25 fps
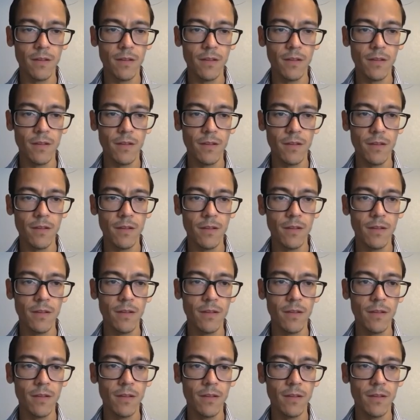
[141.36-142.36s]

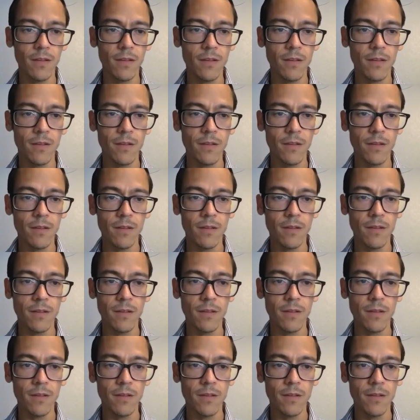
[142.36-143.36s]

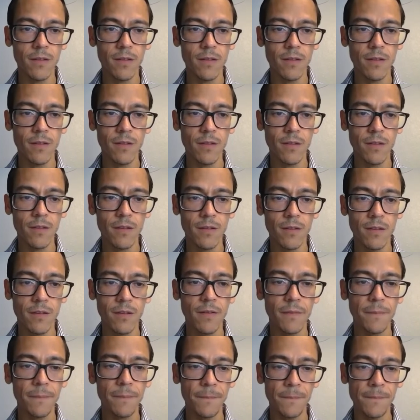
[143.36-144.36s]

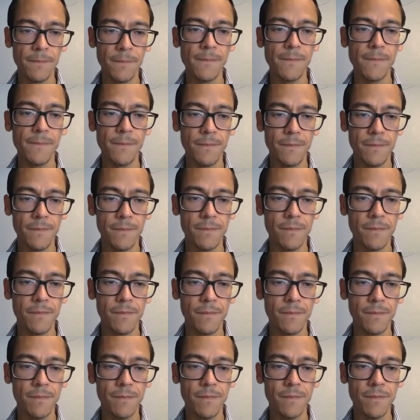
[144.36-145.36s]

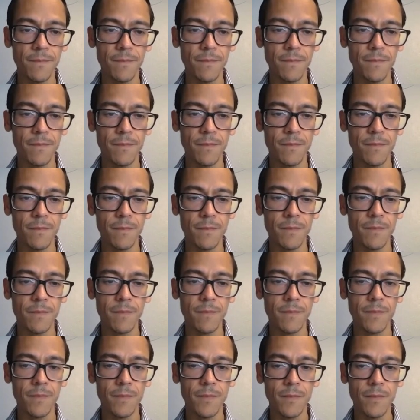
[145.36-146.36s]

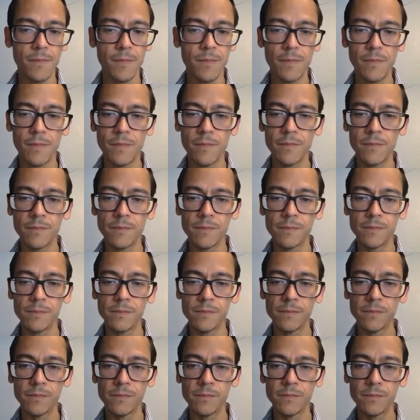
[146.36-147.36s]

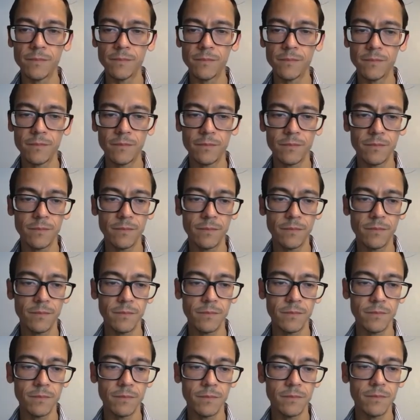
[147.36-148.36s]

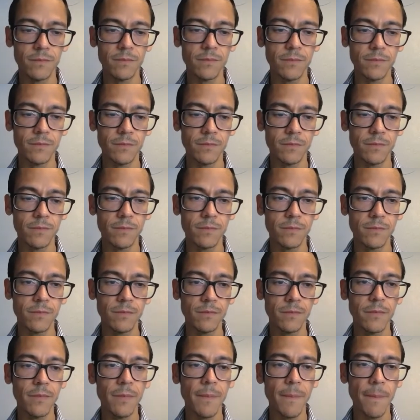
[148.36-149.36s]
(not speaking)